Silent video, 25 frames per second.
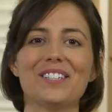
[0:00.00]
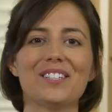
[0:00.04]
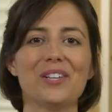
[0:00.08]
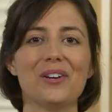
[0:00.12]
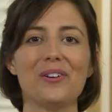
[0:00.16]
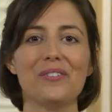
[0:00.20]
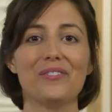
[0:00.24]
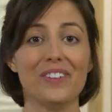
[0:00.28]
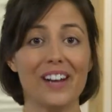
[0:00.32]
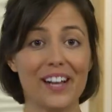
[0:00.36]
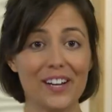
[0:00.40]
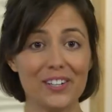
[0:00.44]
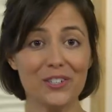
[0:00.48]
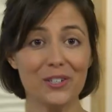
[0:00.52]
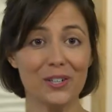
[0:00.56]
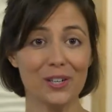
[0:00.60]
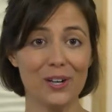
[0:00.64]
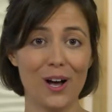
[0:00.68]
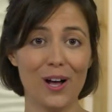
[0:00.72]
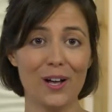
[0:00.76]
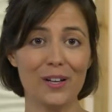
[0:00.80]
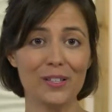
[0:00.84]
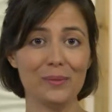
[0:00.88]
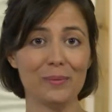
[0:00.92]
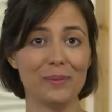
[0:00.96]
So if nature
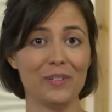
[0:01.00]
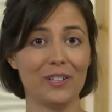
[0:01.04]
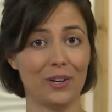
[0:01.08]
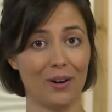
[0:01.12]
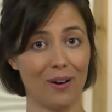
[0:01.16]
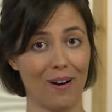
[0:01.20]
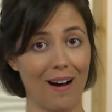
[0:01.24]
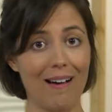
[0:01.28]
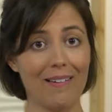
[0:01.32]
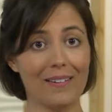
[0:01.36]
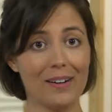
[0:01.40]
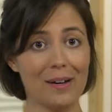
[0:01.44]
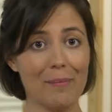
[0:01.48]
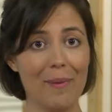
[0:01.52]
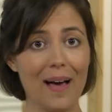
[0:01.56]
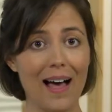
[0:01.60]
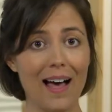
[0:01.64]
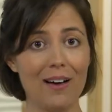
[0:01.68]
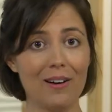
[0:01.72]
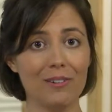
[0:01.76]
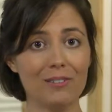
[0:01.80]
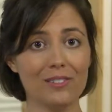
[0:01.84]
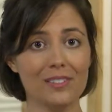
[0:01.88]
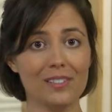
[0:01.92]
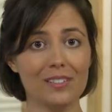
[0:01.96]
calls when you're out and
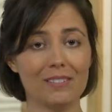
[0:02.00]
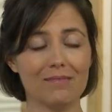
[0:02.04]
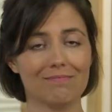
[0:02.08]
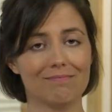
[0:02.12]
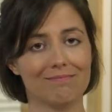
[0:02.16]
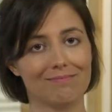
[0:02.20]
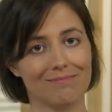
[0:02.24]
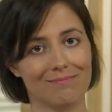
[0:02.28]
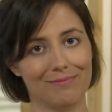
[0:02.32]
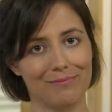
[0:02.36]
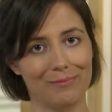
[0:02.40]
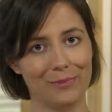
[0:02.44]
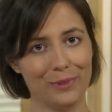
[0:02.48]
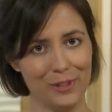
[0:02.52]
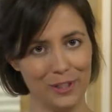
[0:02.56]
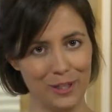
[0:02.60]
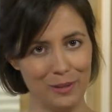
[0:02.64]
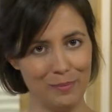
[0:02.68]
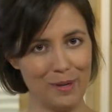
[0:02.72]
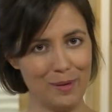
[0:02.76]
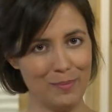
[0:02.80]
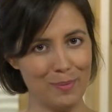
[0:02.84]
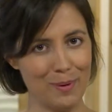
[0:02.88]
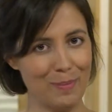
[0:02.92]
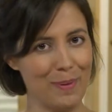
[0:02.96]
about, will you be
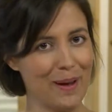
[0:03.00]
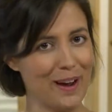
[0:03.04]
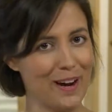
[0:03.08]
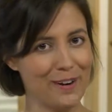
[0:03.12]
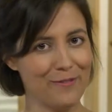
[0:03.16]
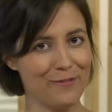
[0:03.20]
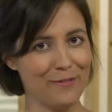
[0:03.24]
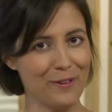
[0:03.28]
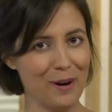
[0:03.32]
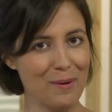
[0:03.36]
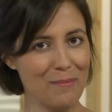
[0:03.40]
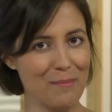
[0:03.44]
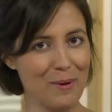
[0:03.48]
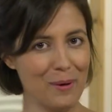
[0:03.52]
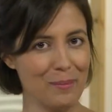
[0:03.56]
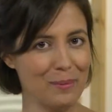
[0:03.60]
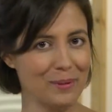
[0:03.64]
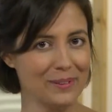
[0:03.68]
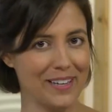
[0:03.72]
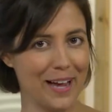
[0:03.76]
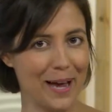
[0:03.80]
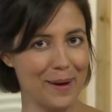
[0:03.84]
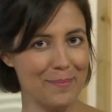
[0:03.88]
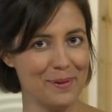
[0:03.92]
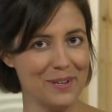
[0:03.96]
prepared for a mobile
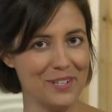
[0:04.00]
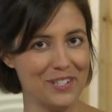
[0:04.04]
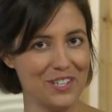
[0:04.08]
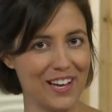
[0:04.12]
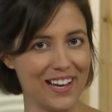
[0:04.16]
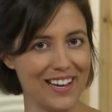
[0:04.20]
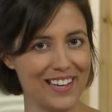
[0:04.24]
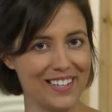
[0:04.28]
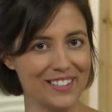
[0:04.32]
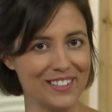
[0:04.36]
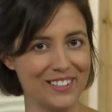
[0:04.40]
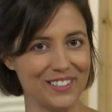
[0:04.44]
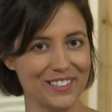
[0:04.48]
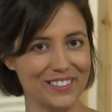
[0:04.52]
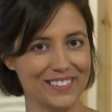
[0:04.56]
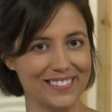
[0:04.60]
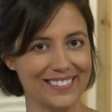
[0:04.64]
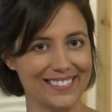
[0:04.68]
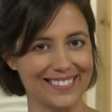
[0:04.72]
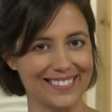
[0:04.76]
diaper change?